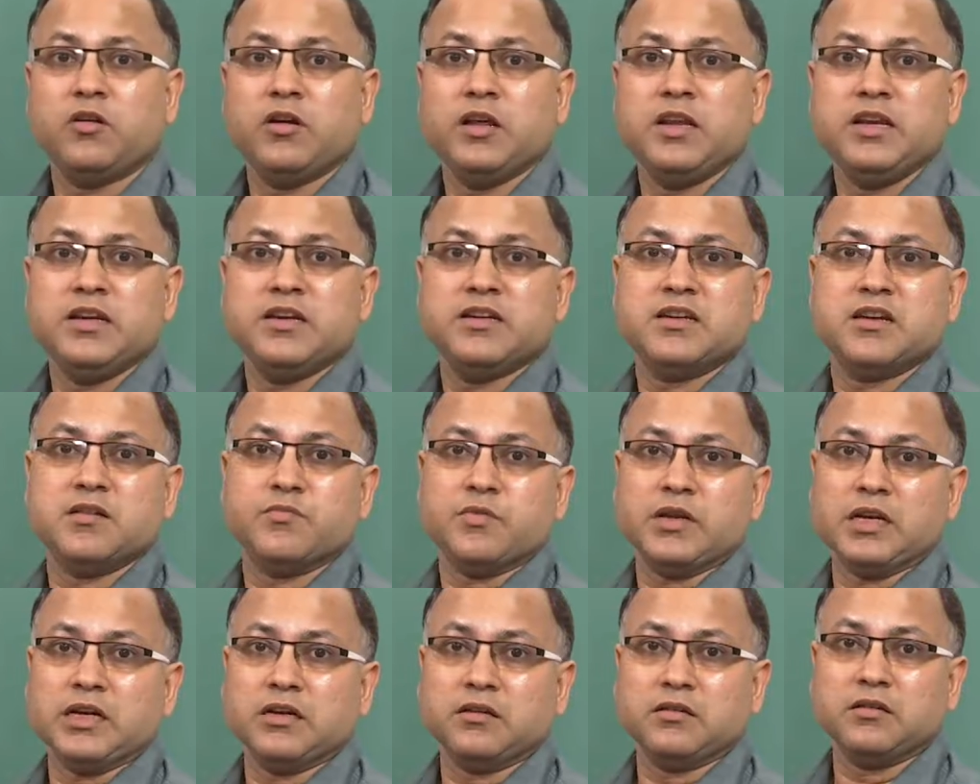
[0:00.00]
or
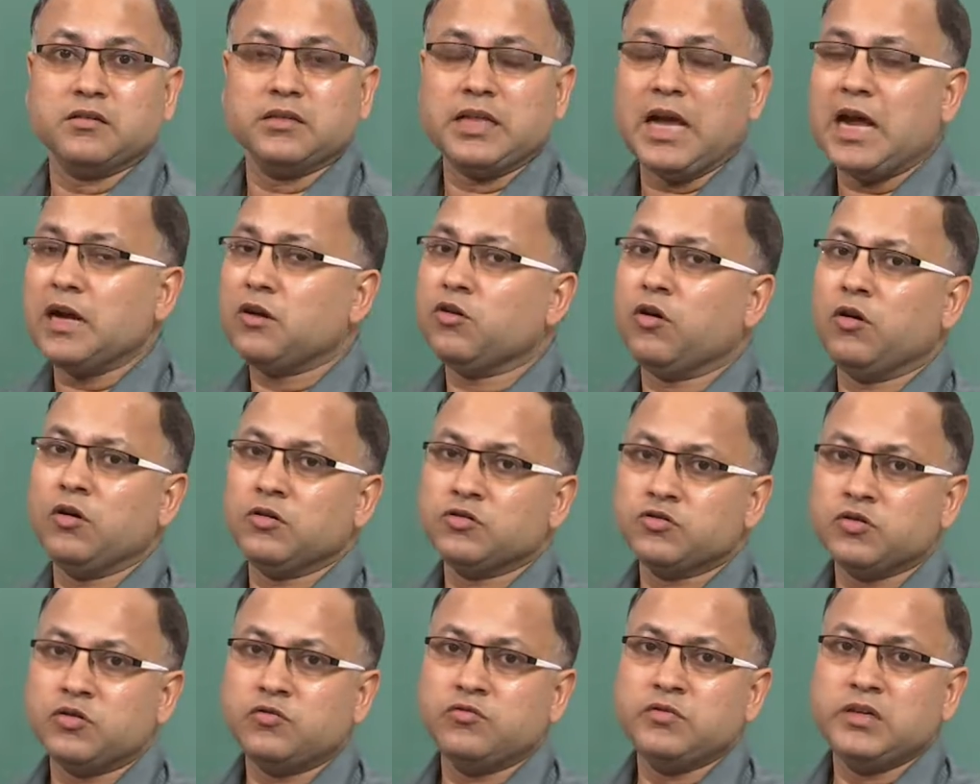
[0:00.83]
indeterminate, that
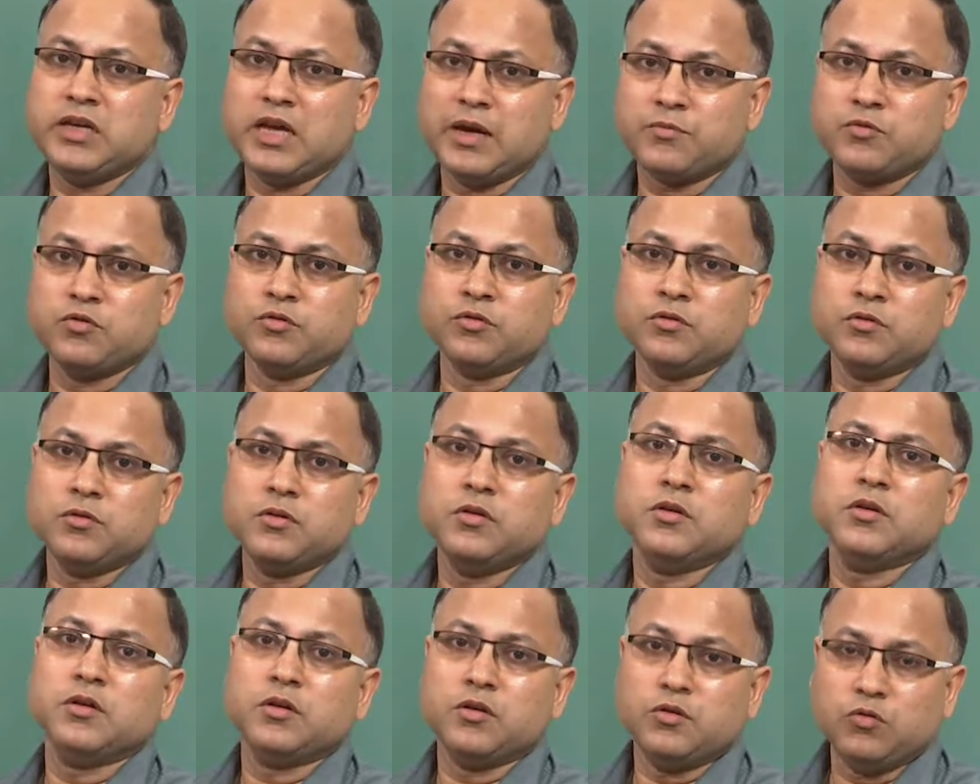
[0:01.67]
also we have to
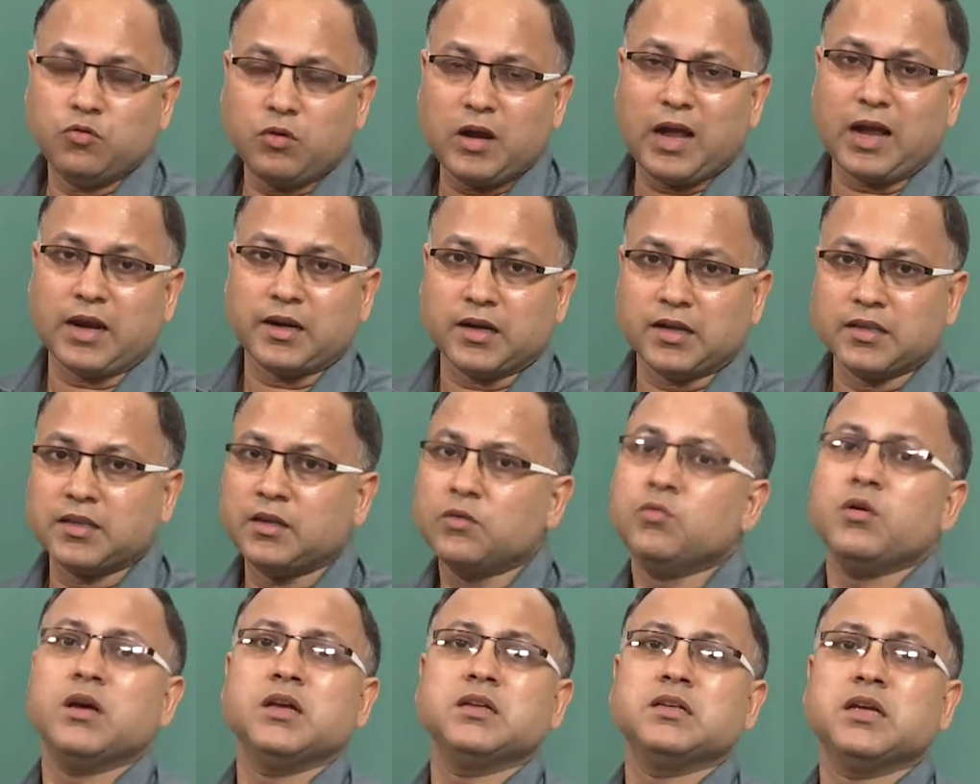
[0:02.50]
look at,
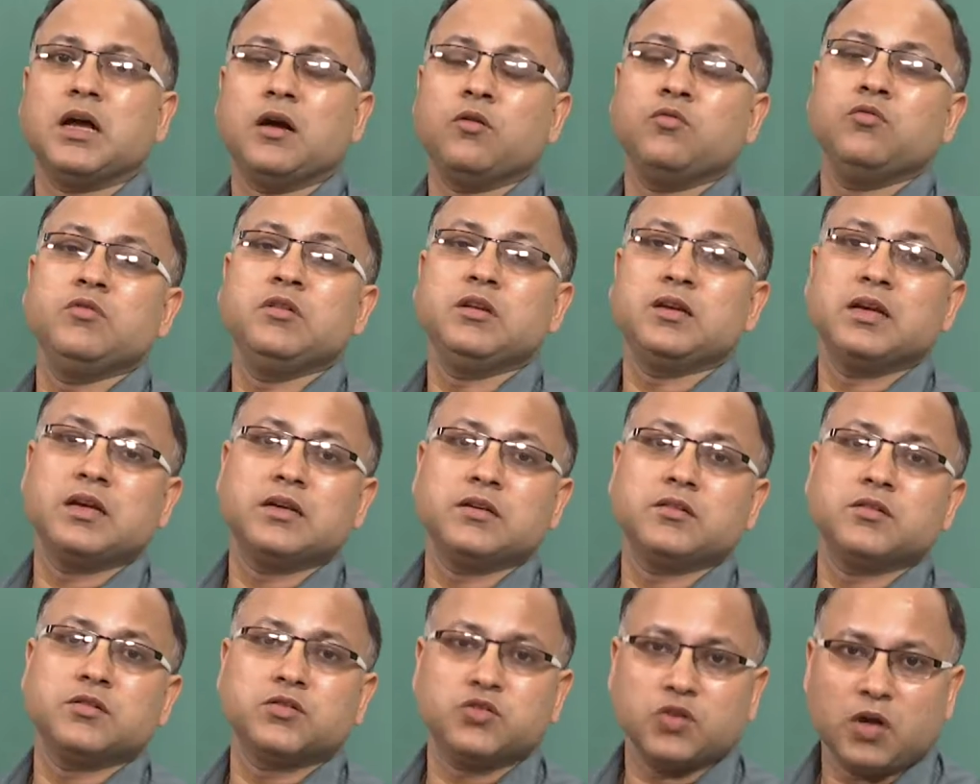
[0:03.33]
otherwise how we
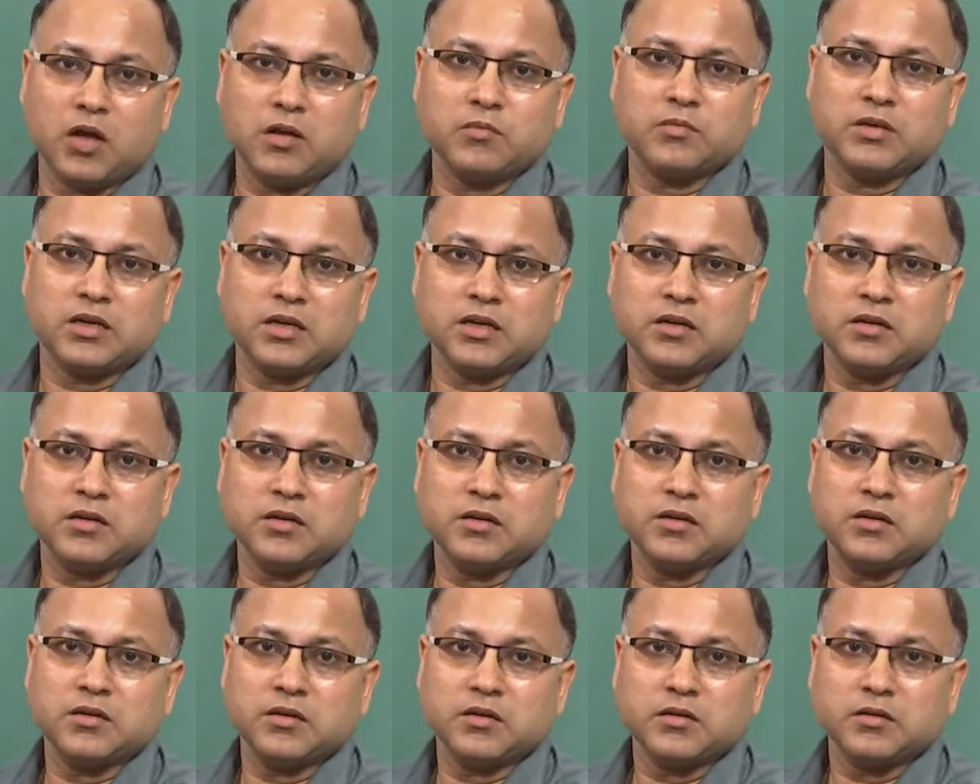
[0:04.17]
can solve the
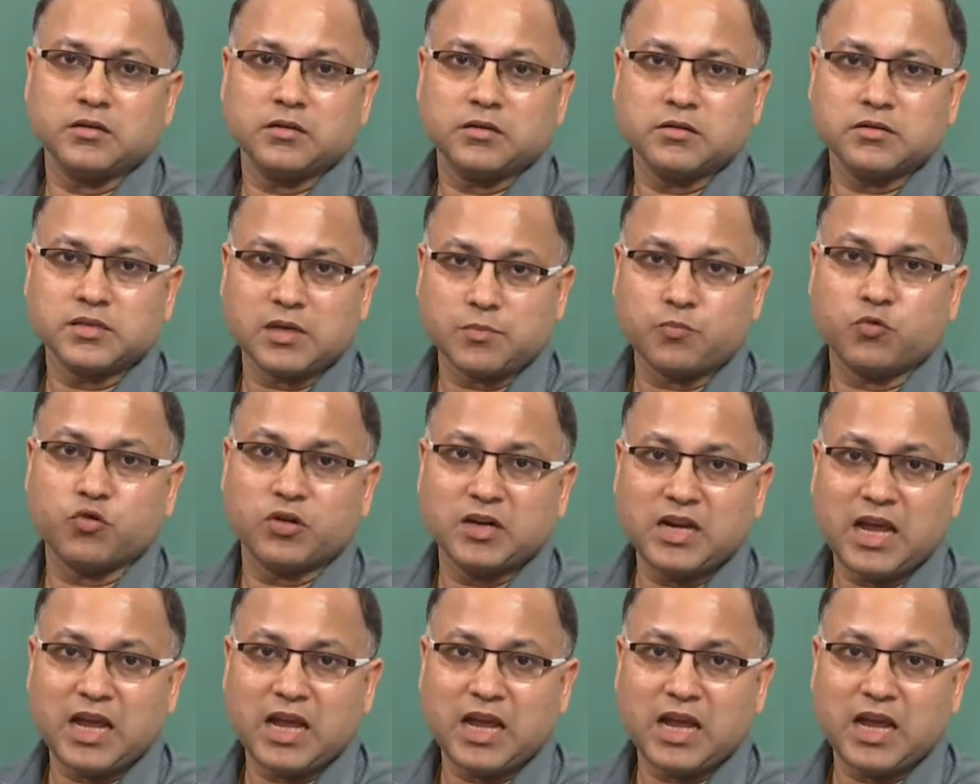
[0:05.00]
support